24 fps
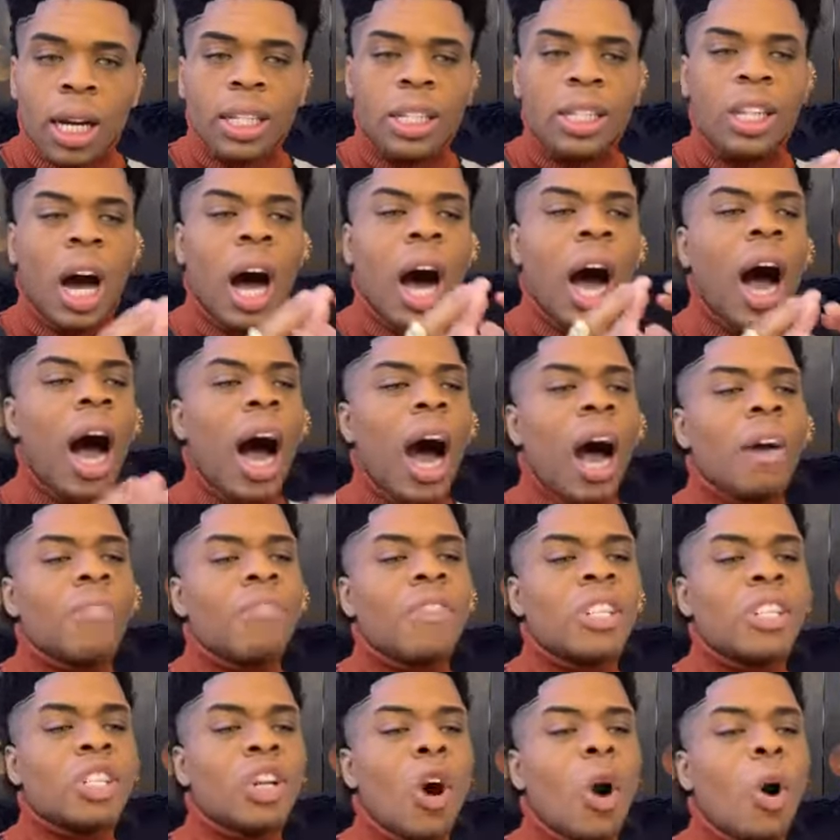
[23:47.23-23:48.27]
The
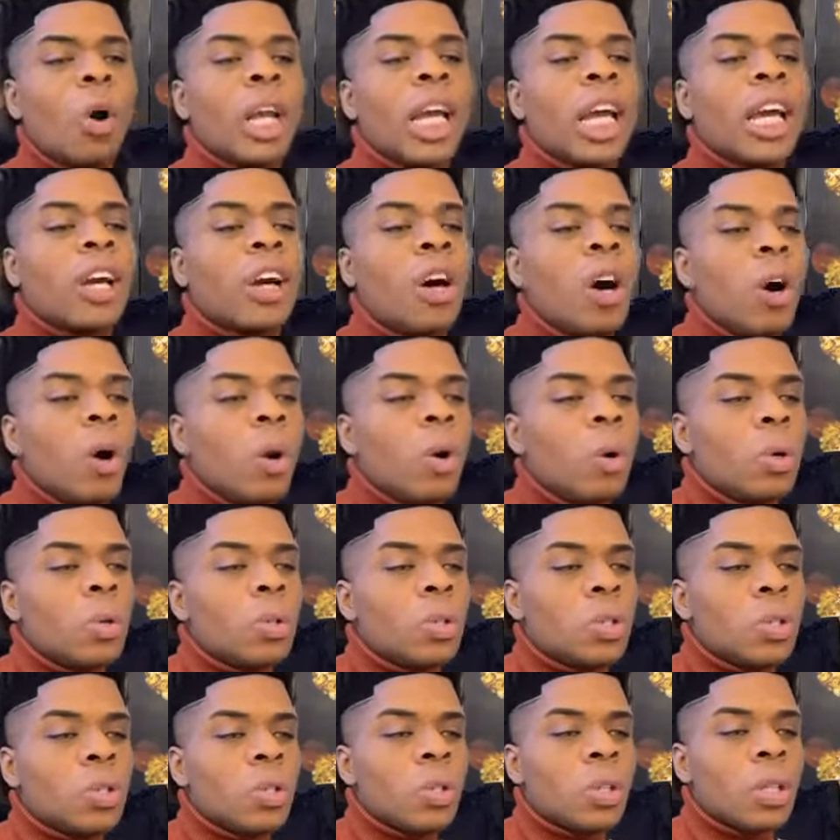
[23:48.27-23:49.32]
harvest Holy
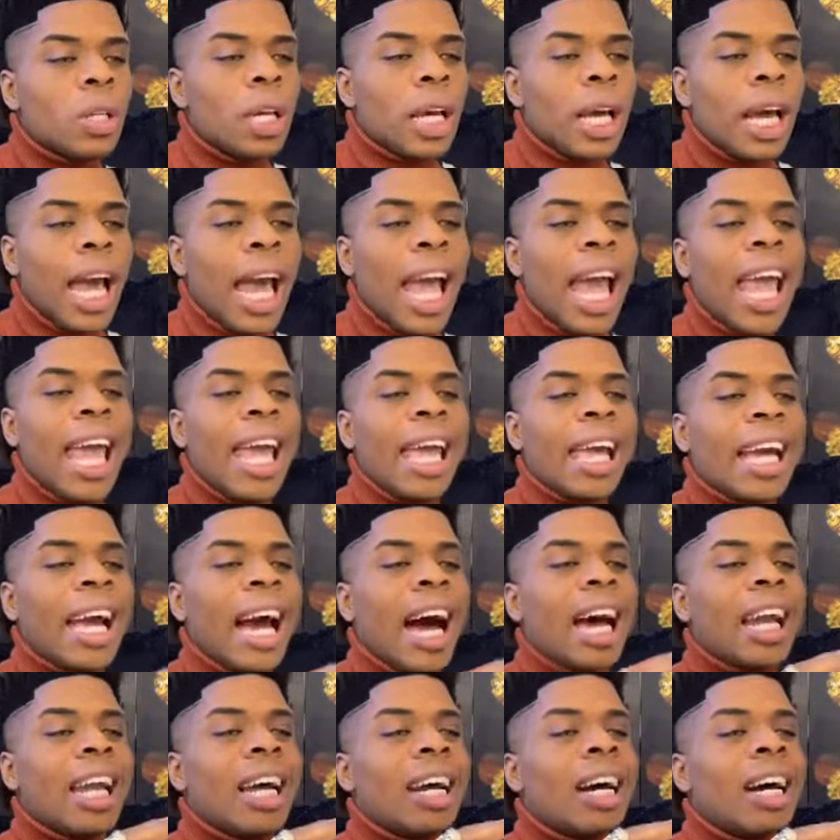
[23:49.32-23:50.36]
Ghost ain't
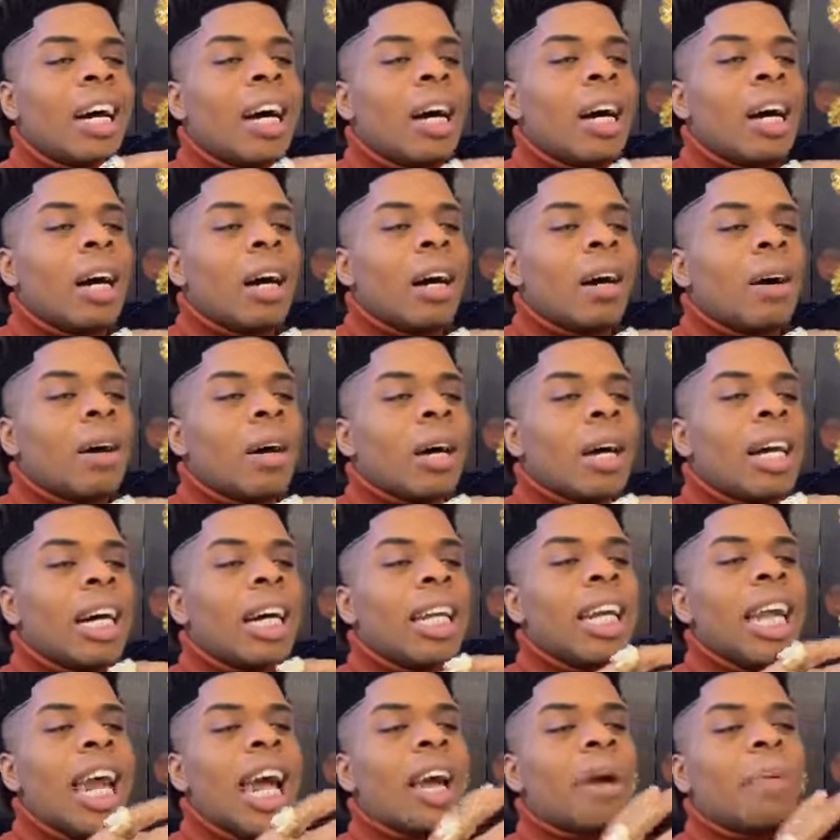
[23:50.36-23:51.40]
got to
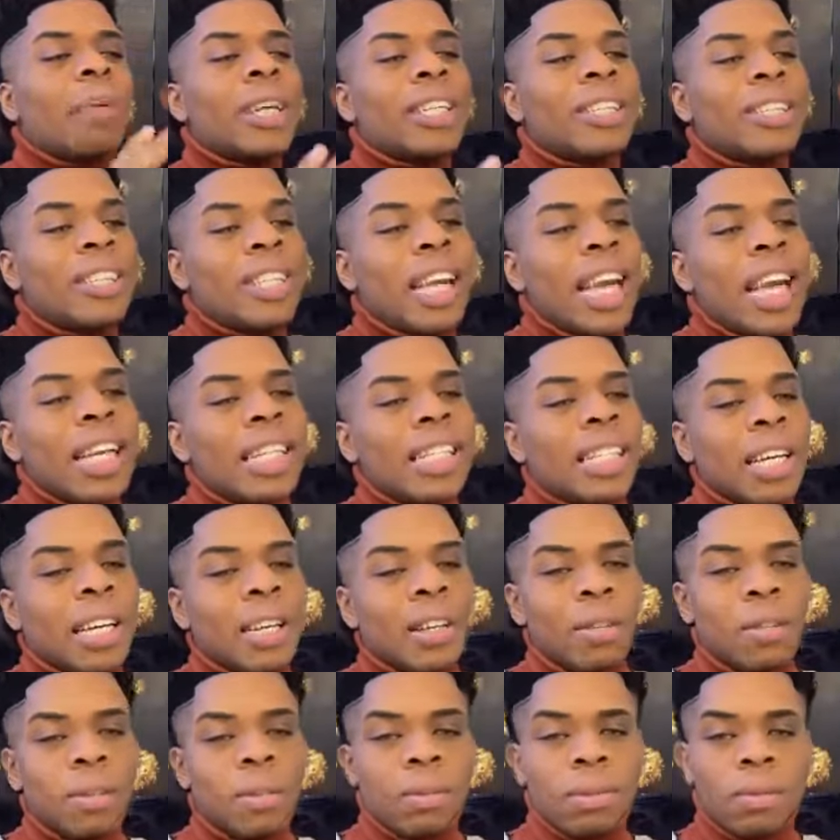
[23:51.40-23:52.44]
connect with
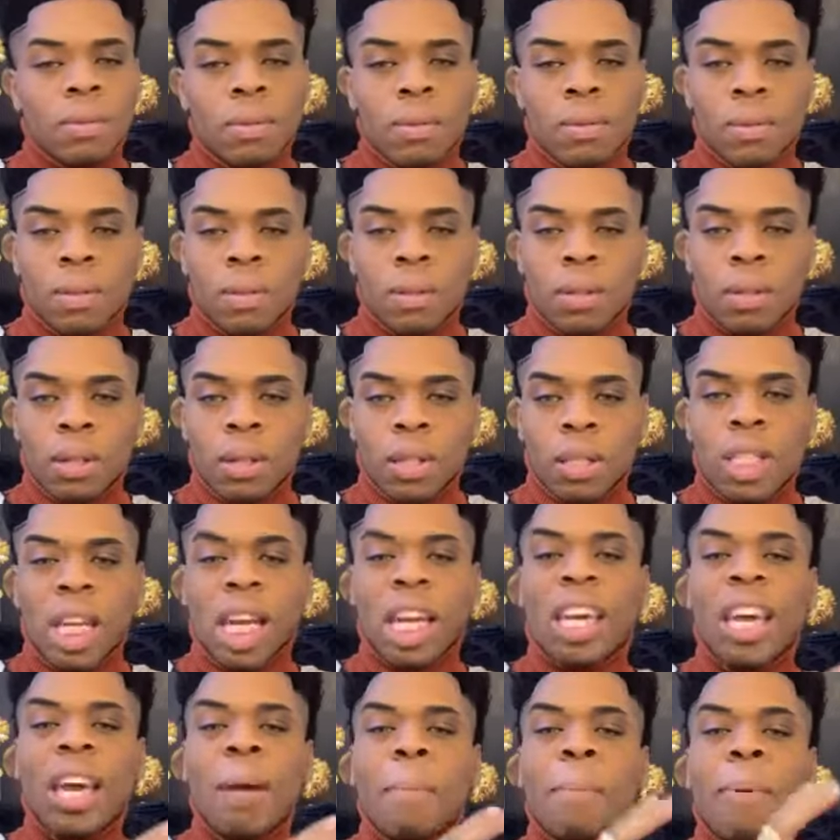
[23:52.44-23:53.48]
Satan to
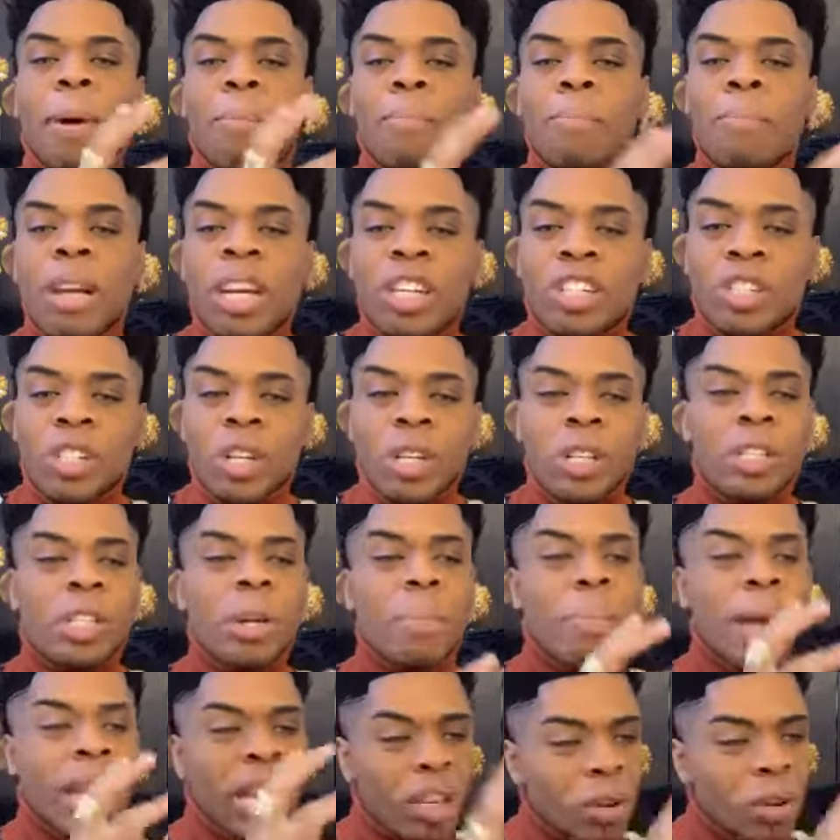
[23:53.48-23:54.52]
get permission to
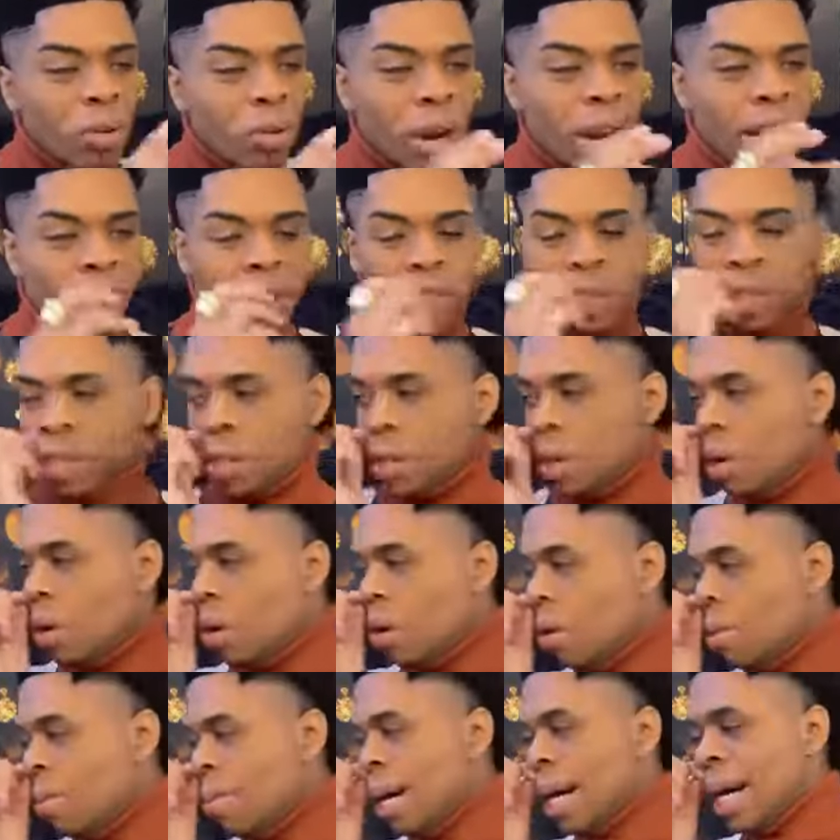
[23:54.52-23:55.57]
make you rich.
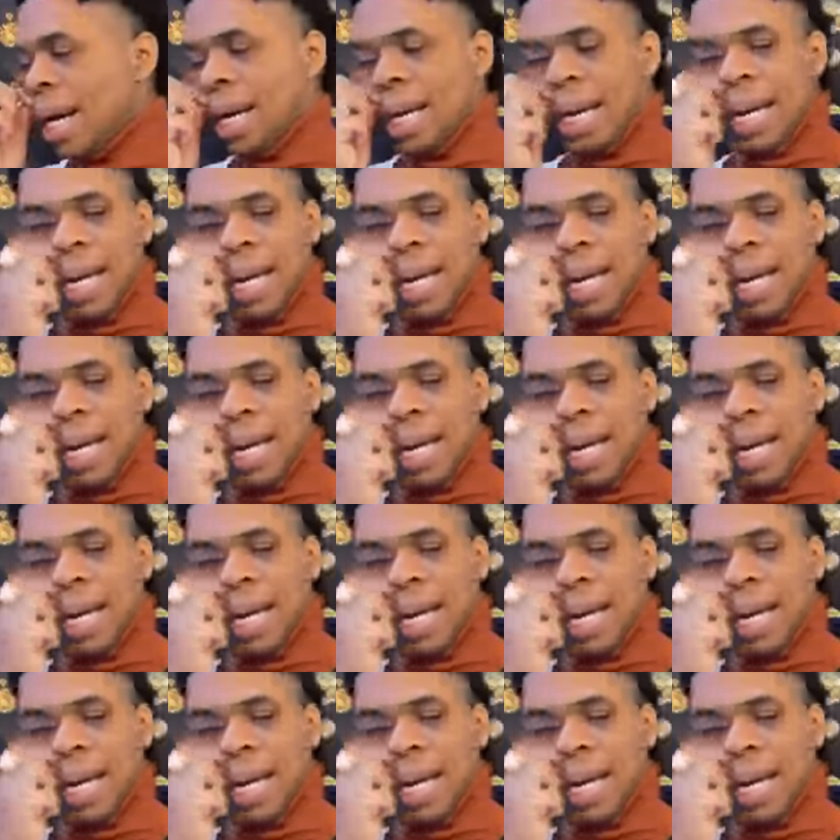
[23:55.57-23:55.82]
Oh my.